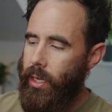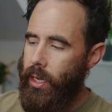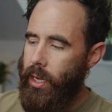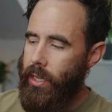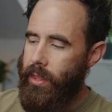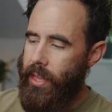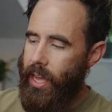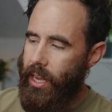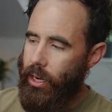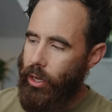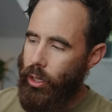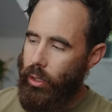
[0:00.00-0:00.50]

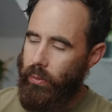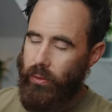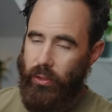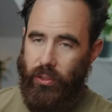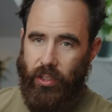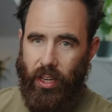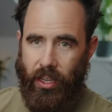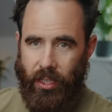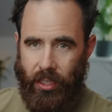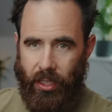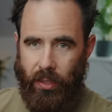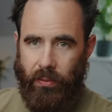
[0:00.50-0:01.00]
And that all of a
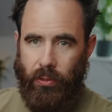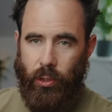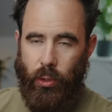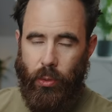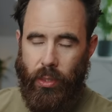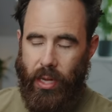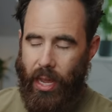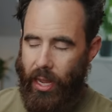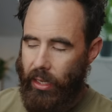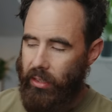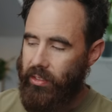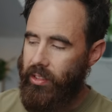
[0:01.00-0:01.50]
sudden gives you
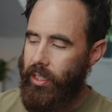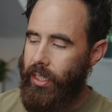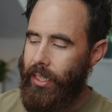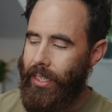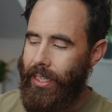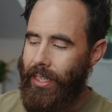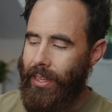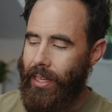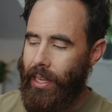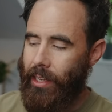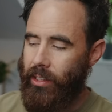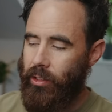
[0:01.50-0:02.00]
an
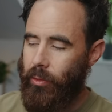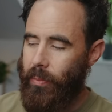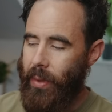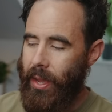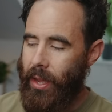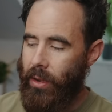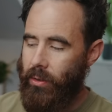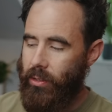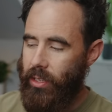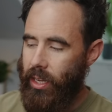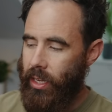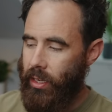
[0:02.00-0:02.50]
XCD lens
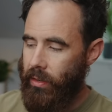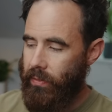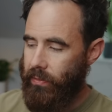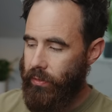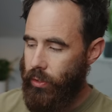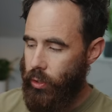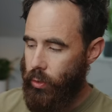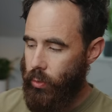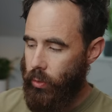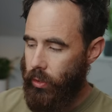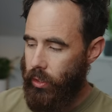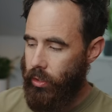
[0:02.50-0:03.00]
mount and a
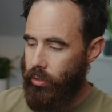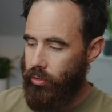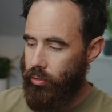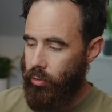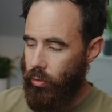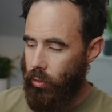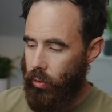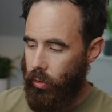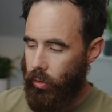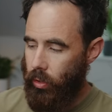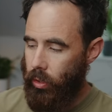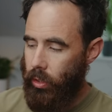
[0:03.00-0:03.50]
few
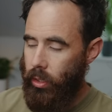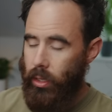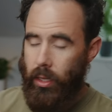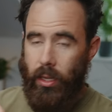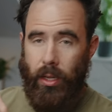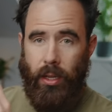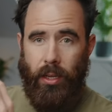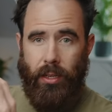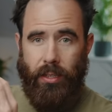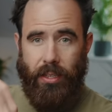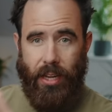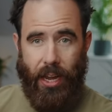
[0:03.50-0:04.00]
control
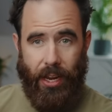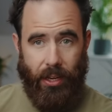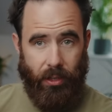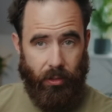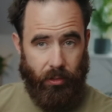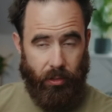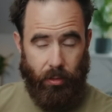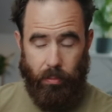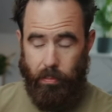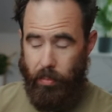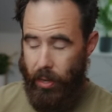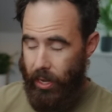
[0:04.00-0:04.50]

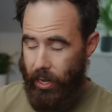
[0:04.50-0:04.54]
dials and